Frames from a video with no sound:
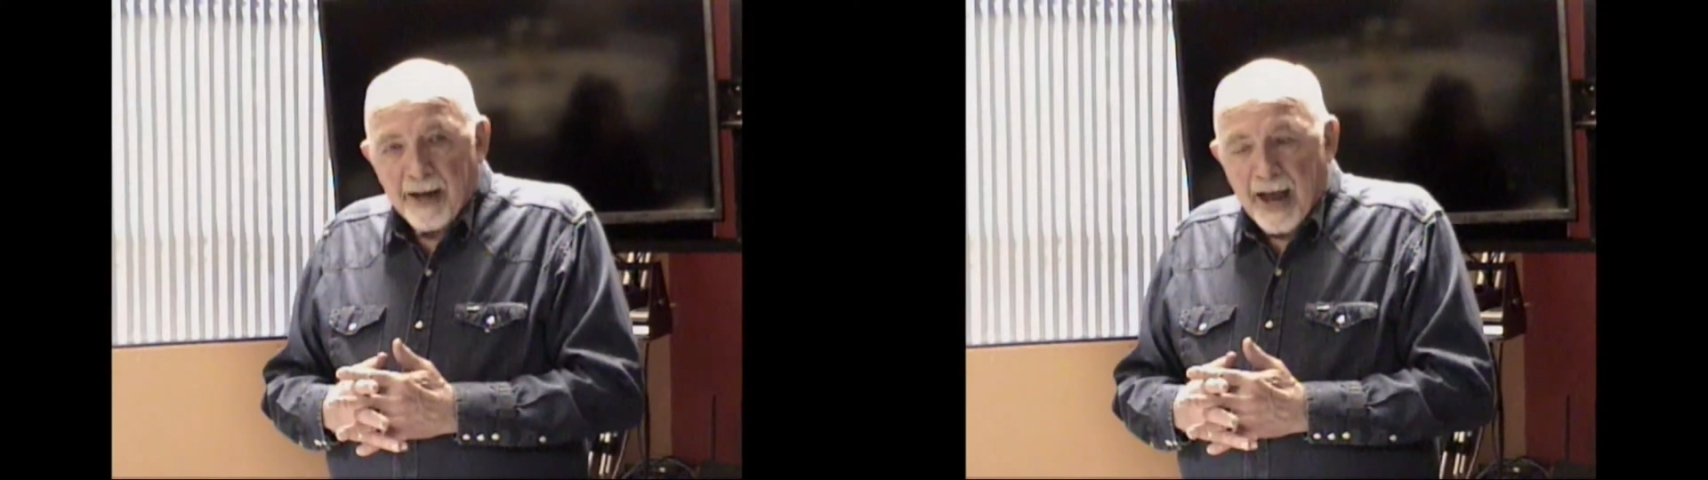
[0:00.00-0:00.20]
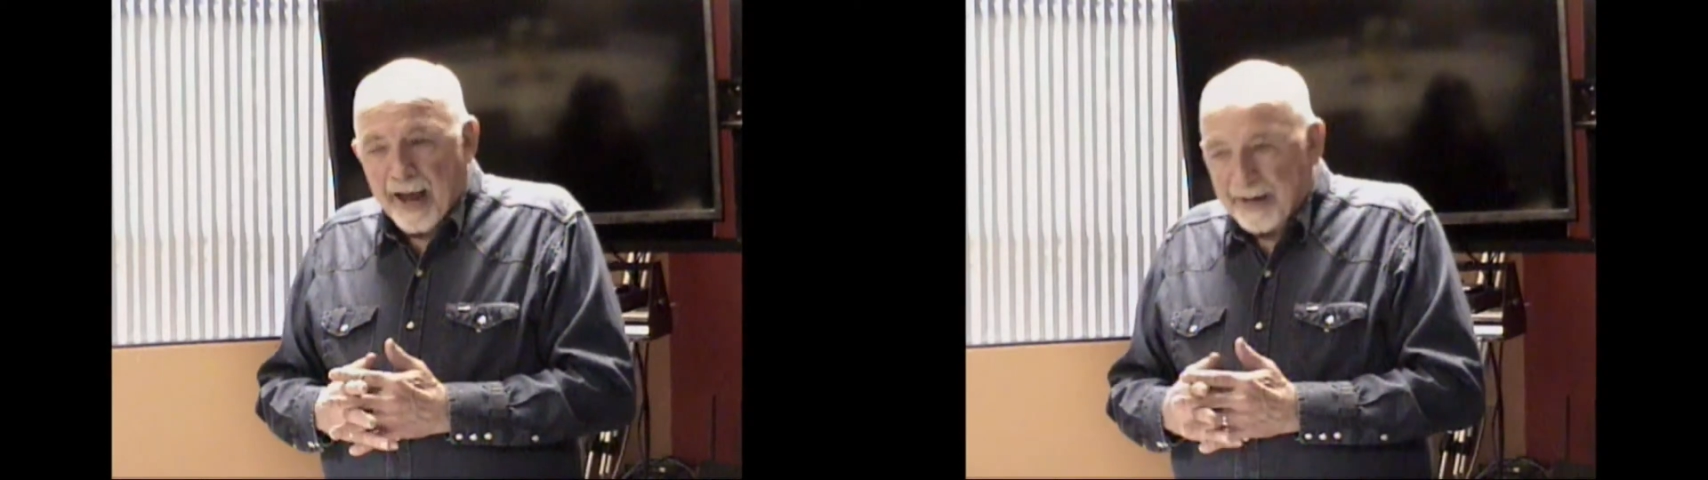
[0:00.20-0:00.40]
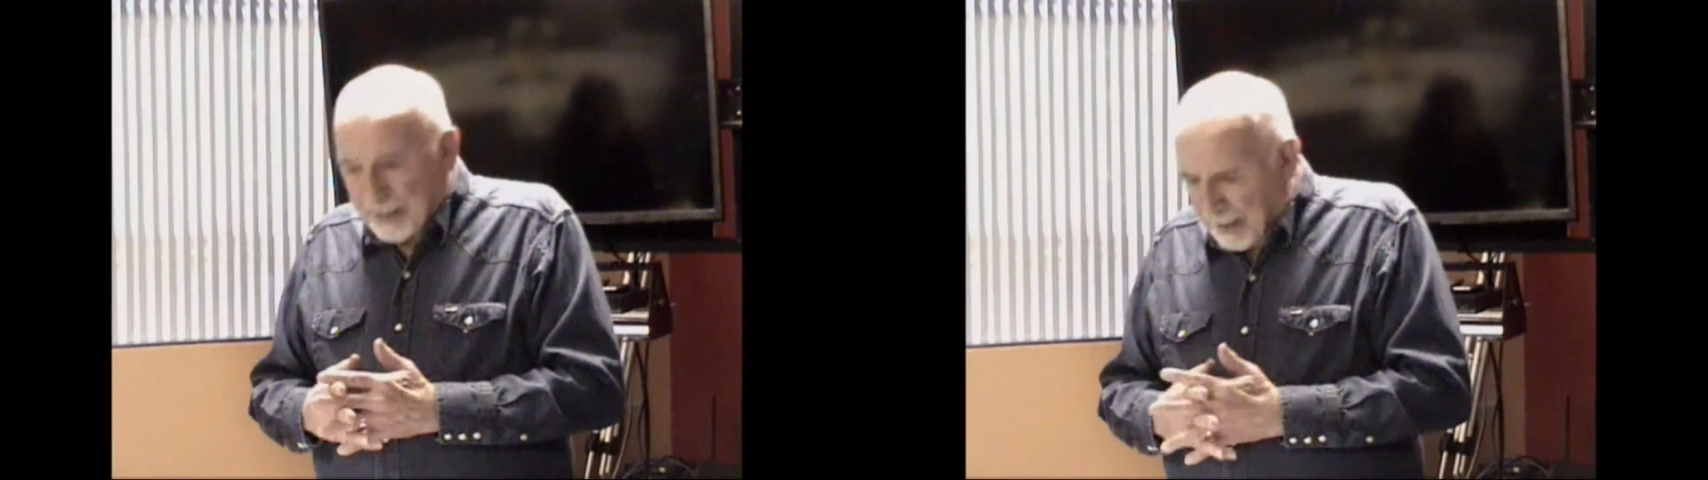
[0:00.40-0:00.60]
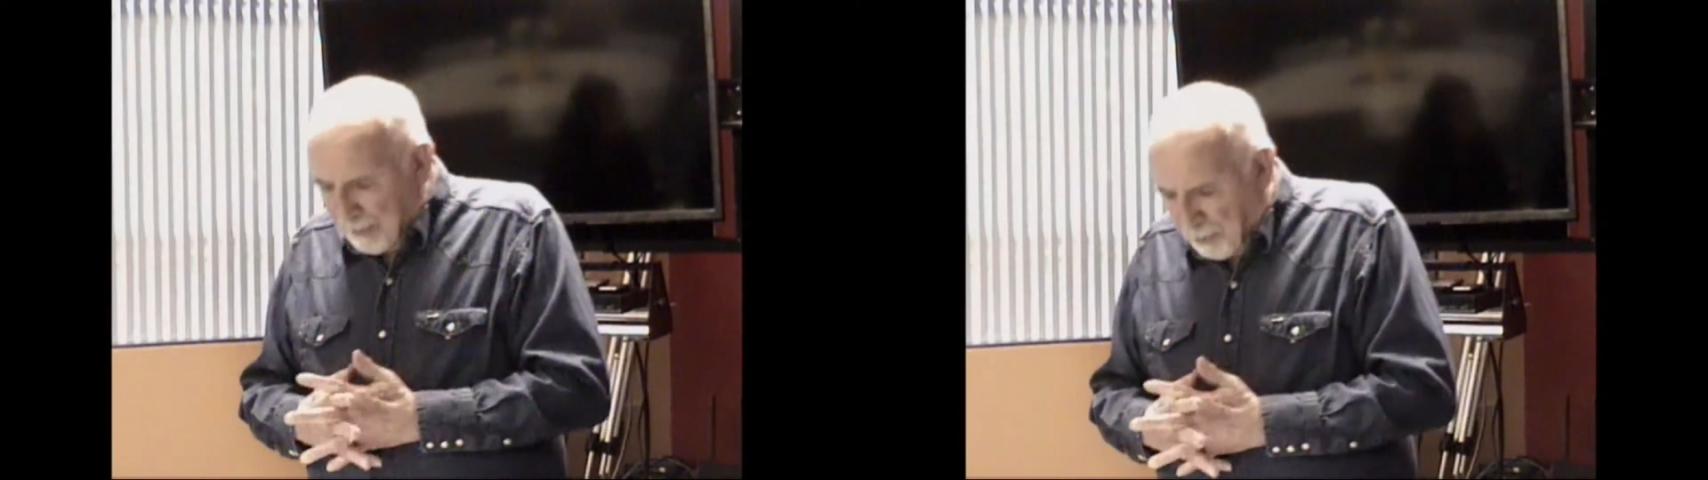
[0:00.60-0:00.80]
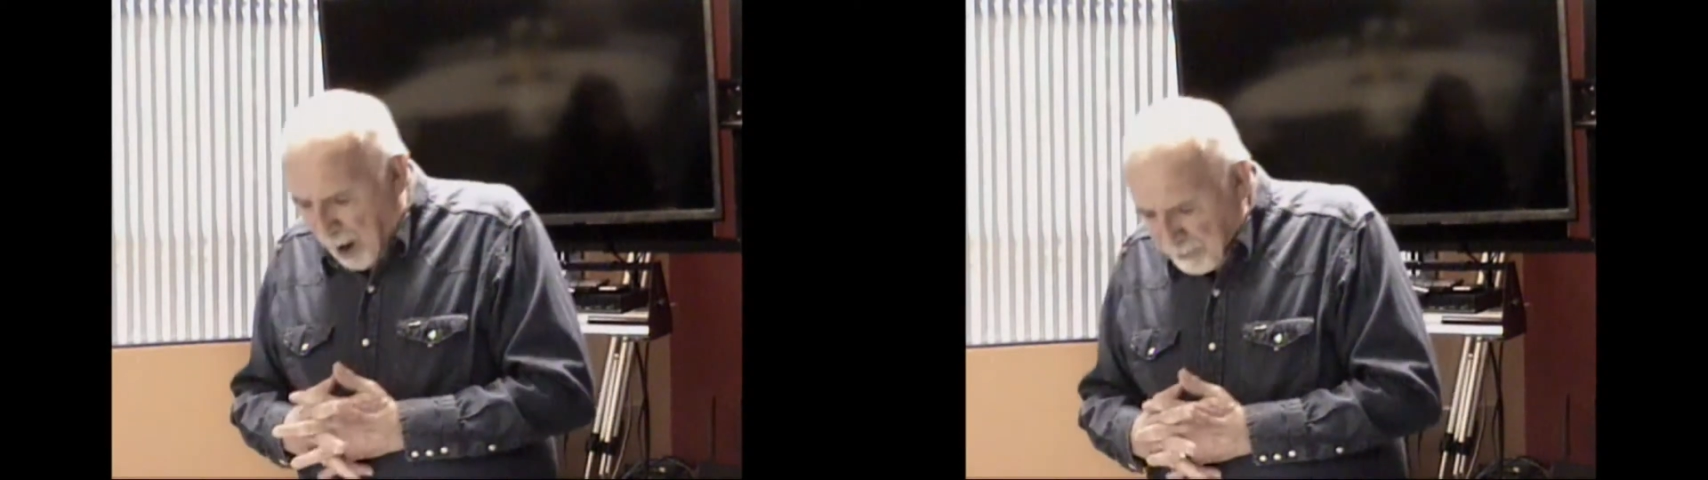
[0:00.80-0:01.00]
And
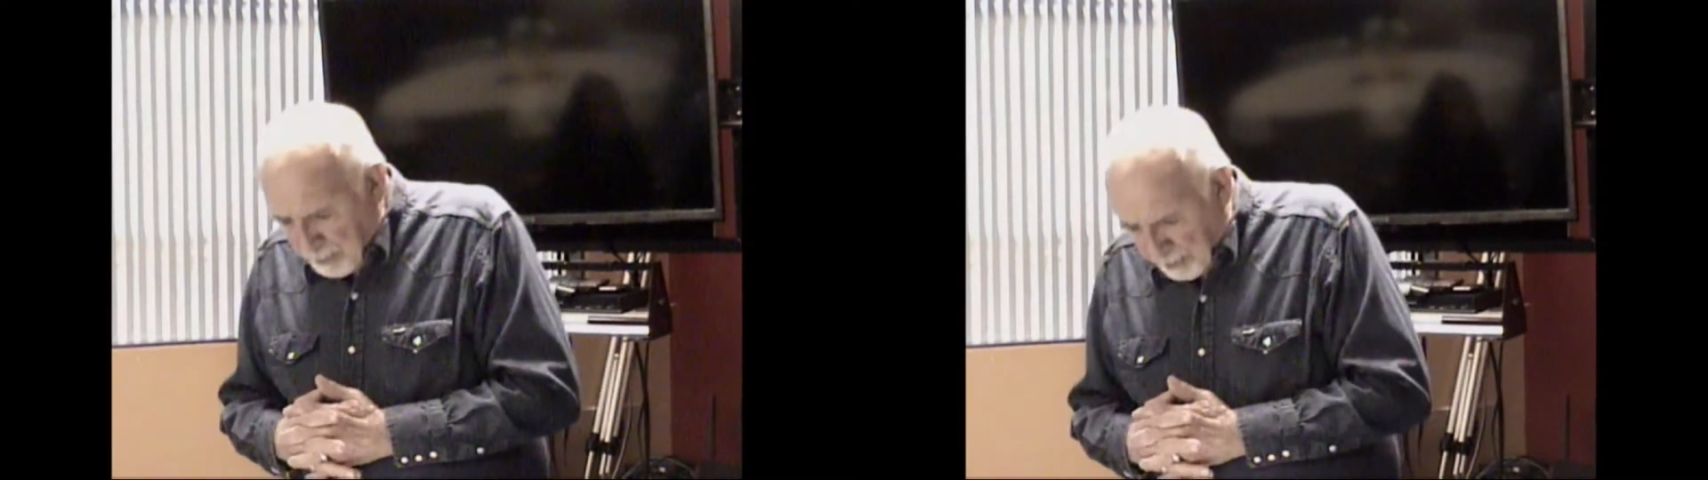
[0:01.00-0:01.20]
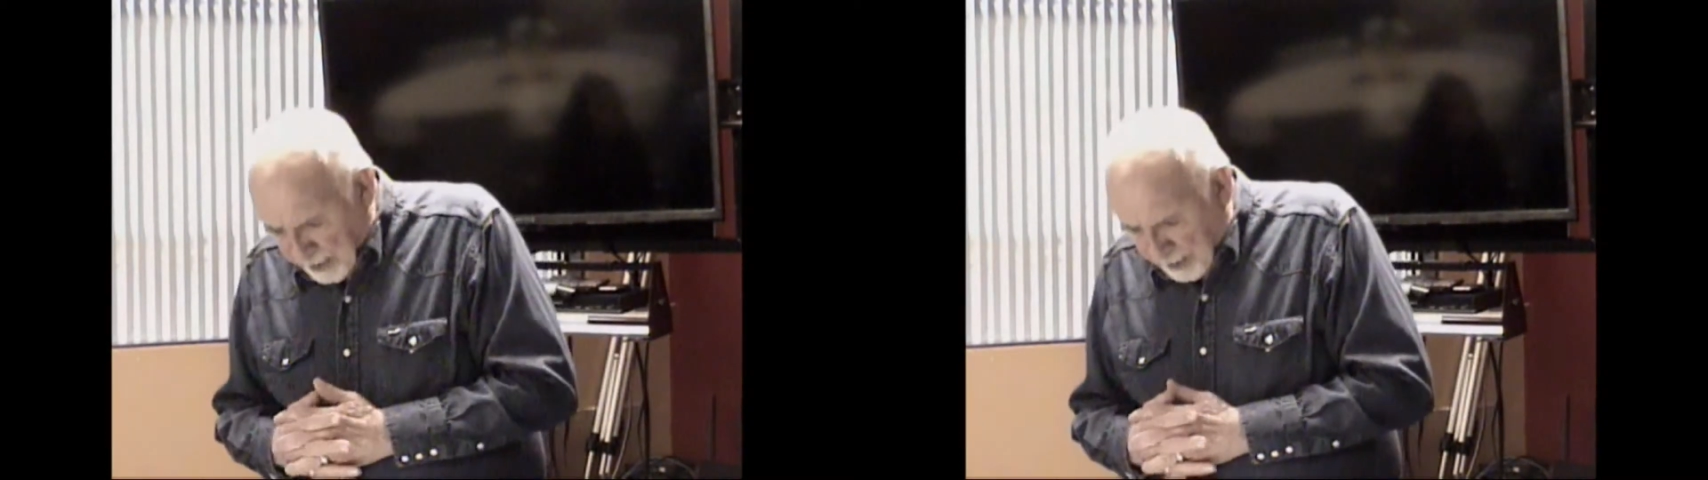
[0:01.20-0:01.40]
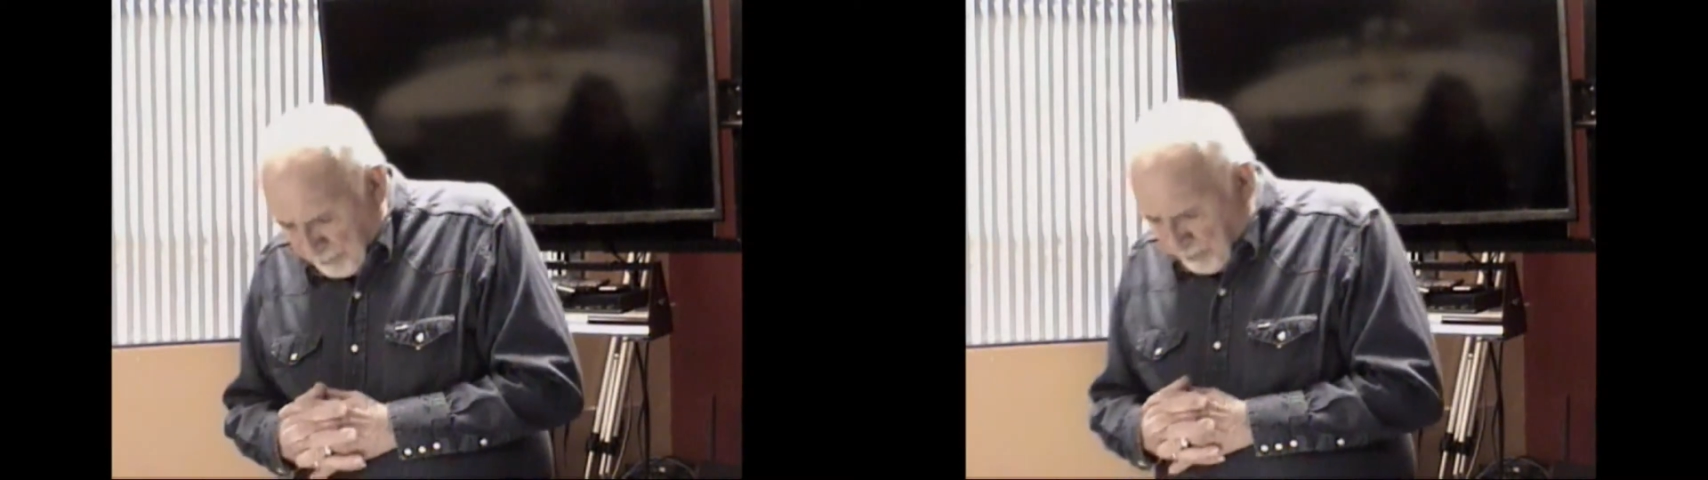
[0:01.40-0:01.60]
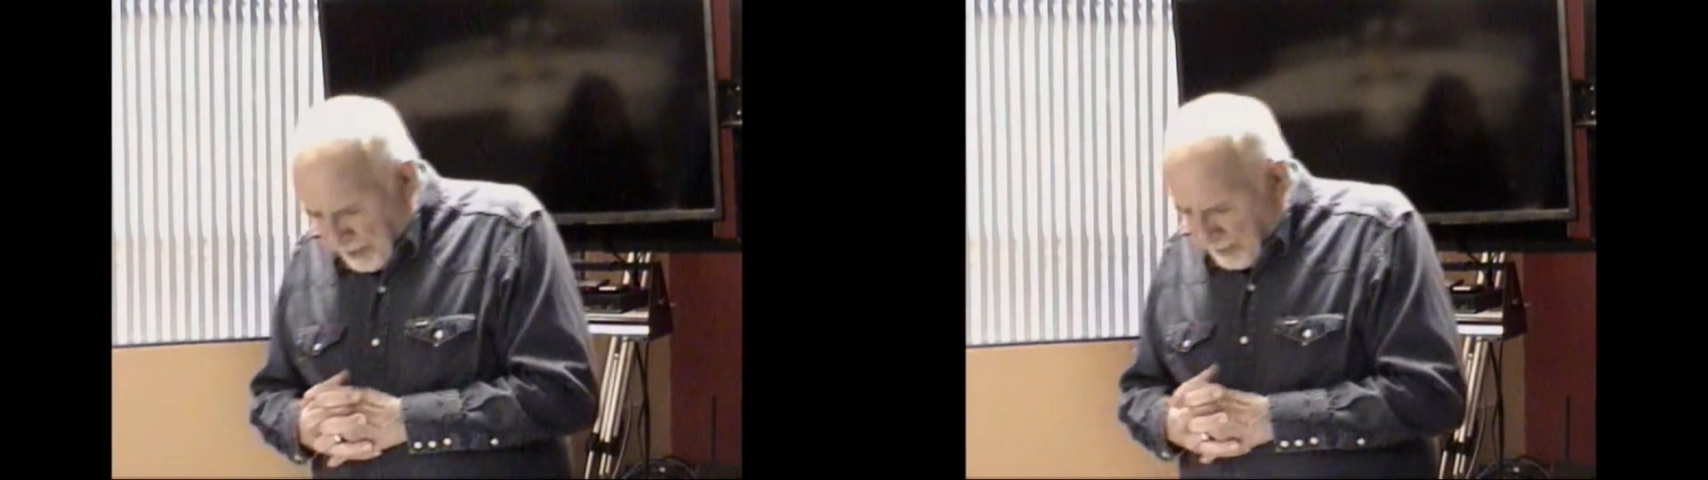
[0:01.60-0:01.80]
probably we